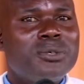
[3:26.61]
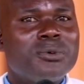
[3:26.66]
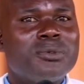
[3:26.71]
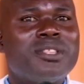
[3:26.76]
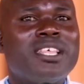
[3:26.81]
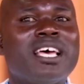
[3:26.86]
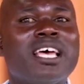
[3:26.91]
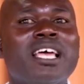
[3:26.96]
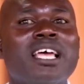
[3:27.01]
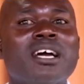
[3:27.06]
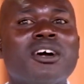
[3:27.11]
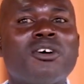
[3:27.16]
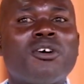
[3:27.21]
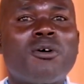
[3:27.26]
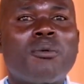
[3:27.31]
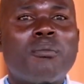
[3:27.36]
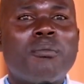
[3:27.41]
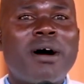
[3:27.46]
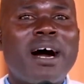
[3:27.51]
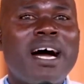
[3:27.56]
to the
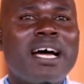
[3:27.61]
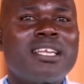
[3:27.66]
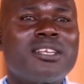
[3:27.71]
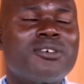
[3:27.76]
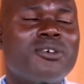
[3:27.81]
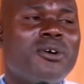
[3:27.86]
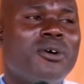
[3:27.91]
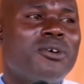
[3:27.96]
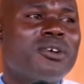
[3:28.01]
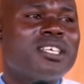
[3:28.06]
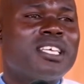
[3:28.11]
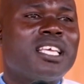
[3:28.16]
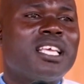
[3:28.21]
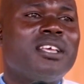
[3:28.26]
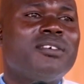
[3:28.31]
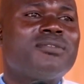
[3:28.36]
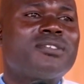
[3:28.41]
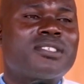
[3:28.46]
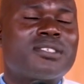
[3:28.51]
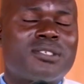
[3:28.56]
command God
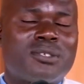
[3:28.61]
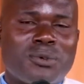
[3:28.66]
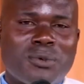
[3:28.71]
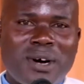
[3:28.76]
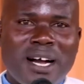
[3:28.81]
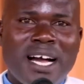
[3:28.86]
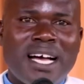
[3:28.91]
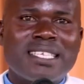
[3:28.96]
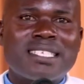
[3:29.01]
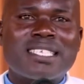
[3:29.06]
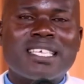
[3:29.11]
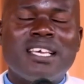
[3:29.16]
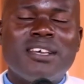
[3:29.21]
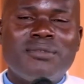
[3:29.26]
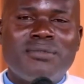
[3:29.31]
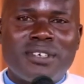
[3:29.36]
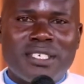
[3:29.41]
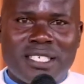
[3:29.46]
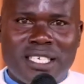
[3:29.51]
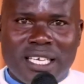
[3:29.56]
gives to us
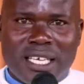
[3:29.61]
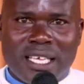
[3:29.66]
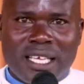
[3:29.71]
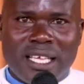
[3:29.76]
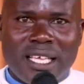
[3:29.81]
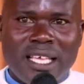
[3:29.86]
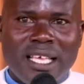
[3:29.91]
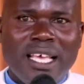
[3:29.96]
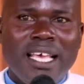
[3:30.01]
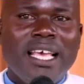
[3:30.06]
every day,